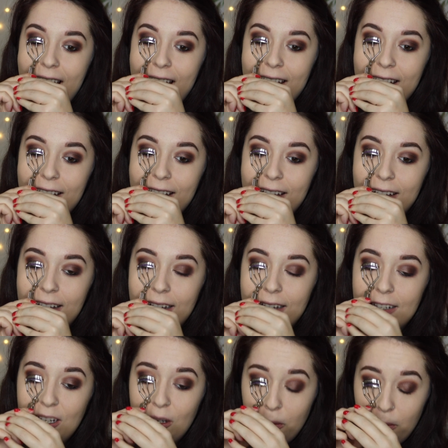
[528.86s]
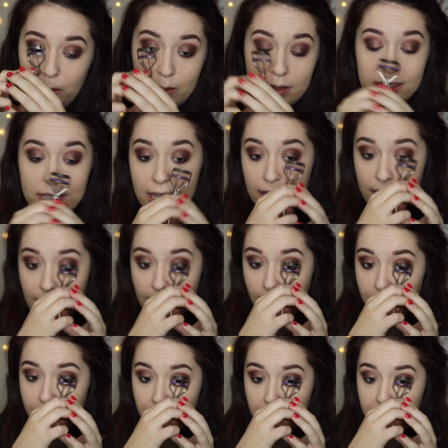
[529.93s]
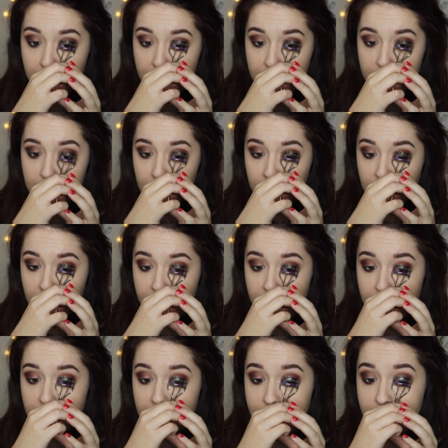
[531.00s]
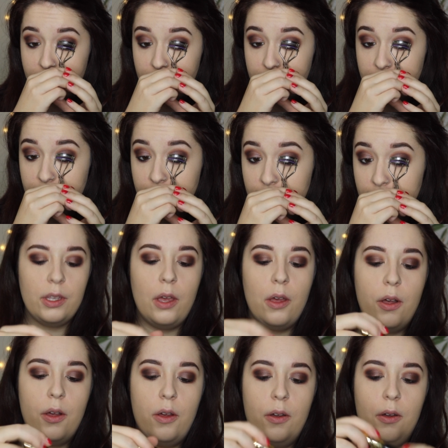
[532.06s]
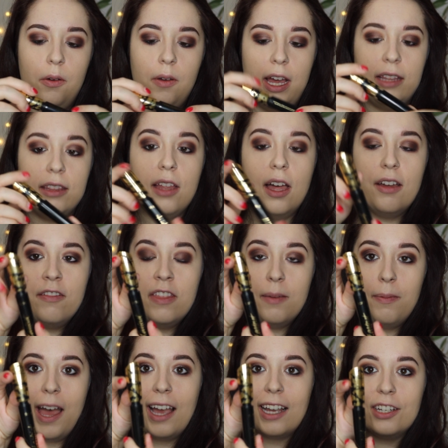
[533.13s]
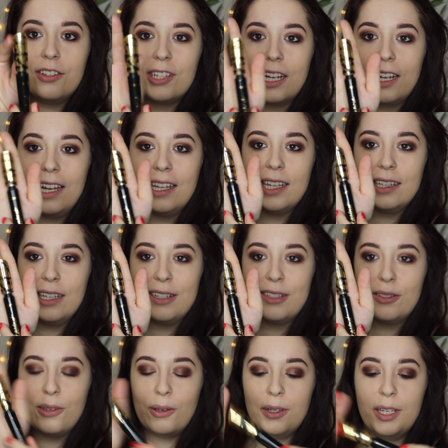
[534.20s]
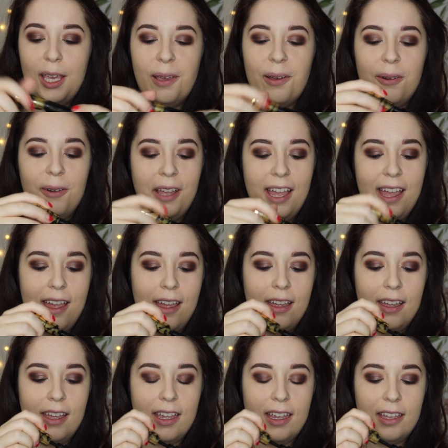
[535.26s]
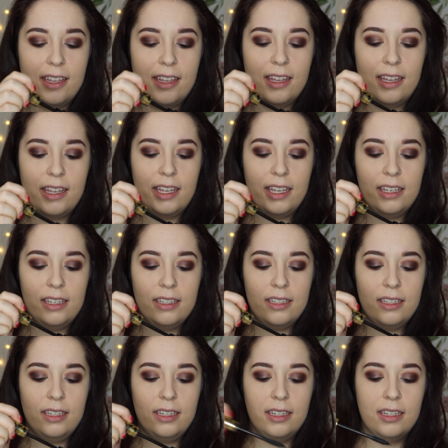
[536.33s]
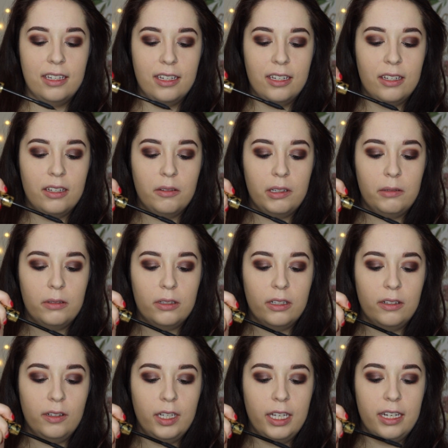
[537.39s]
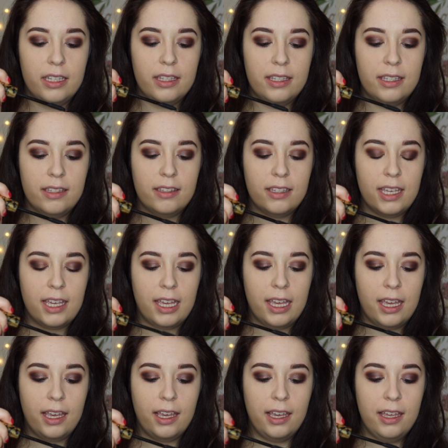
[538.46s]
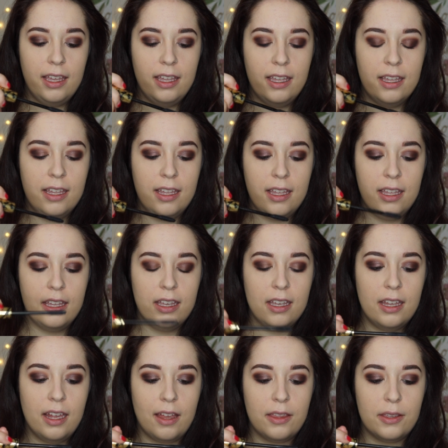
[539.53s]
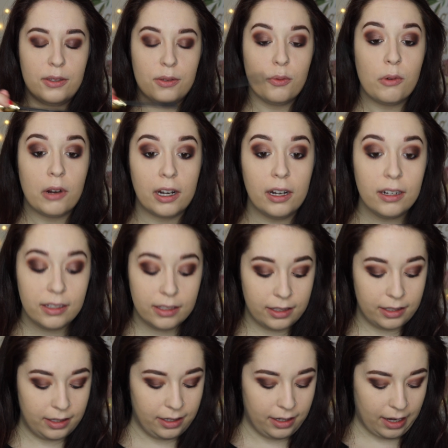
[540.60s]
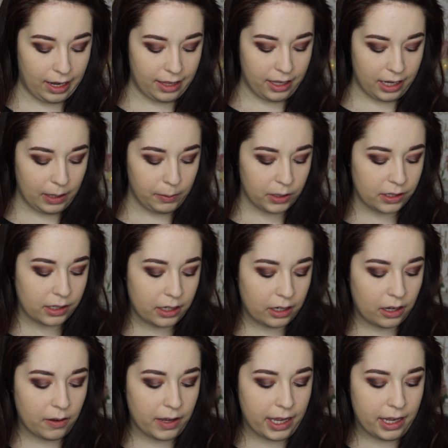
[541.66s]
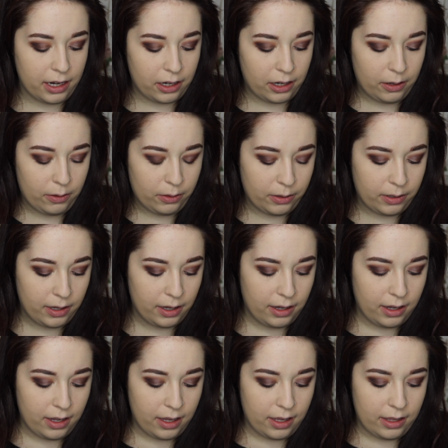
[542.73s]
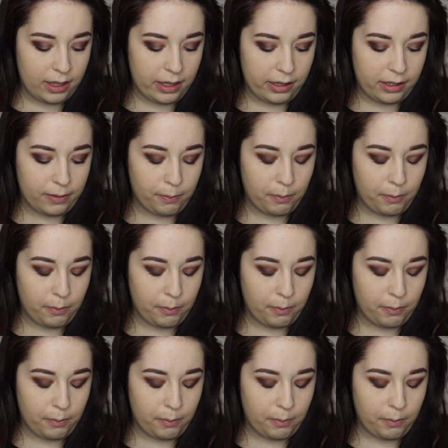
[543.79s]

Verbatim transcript: and we will see how this looks. So I love the packaging. I think that is so cute, and we will go ahead and see how this works. I think I'm just going to go ahead and use this